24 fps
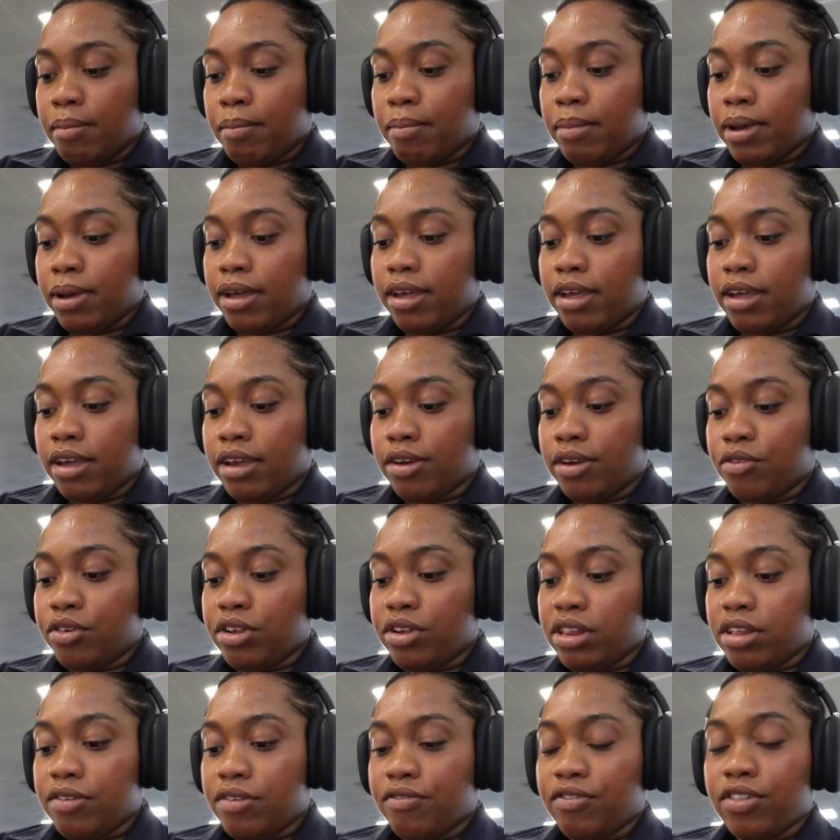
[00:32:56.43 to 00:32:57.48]
my
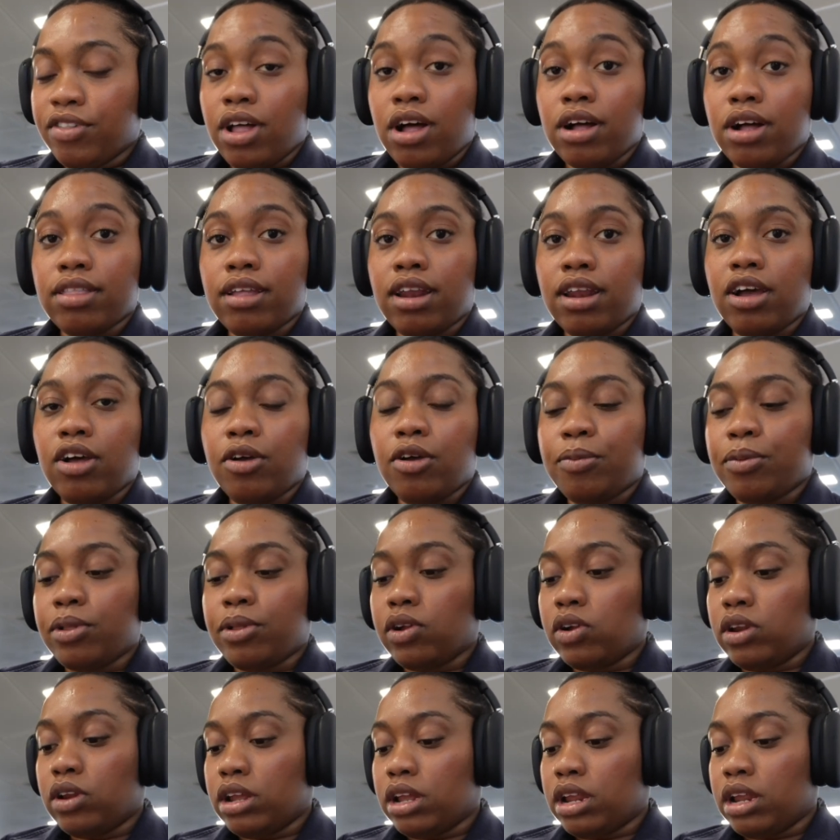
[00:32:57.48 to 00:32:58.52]
recent vlog that I
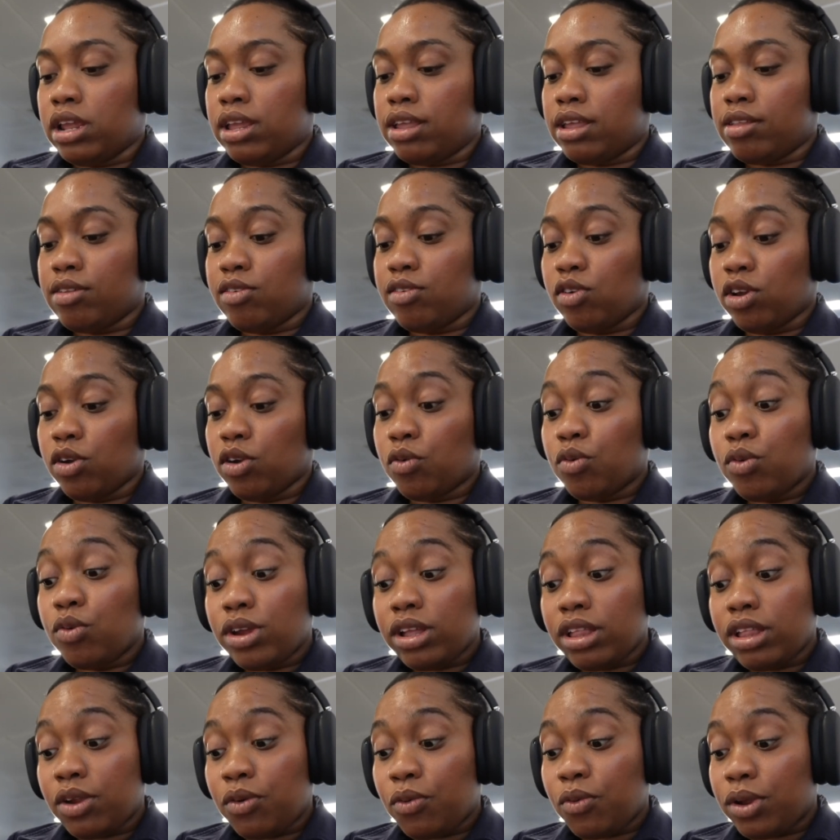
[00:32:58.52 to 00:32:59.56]
uploaded is going
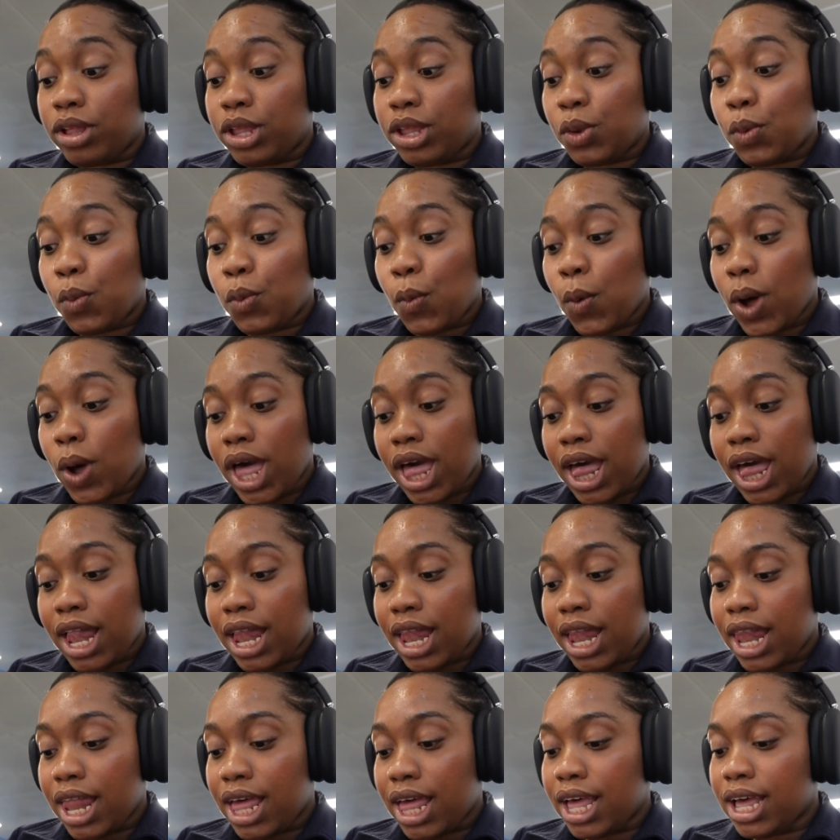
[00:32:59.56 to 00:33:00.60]
really, really
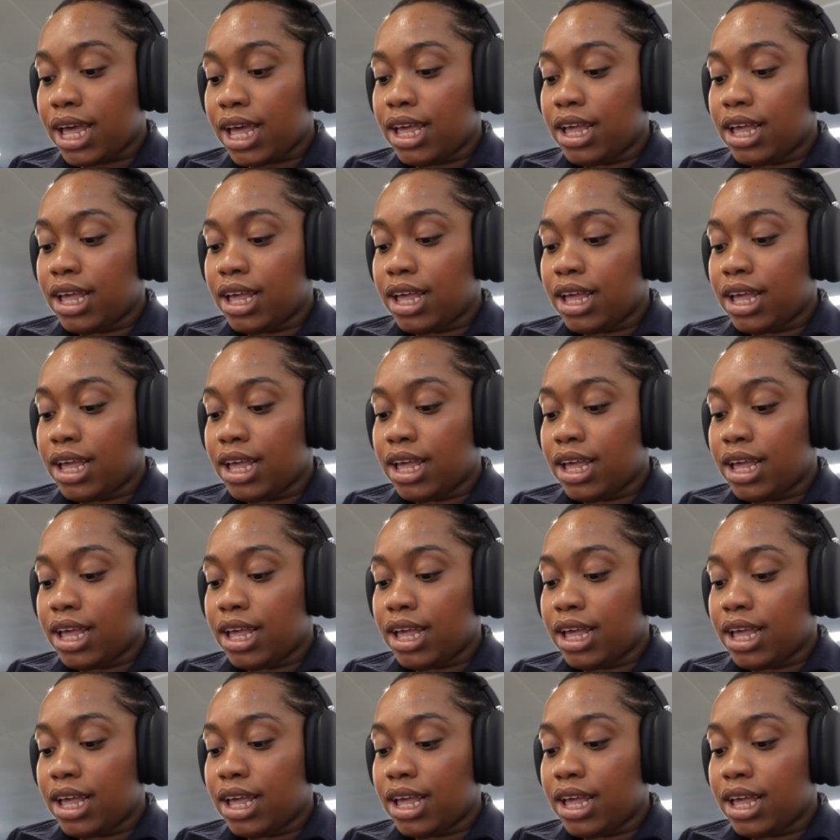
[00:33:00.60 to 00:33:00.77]
well.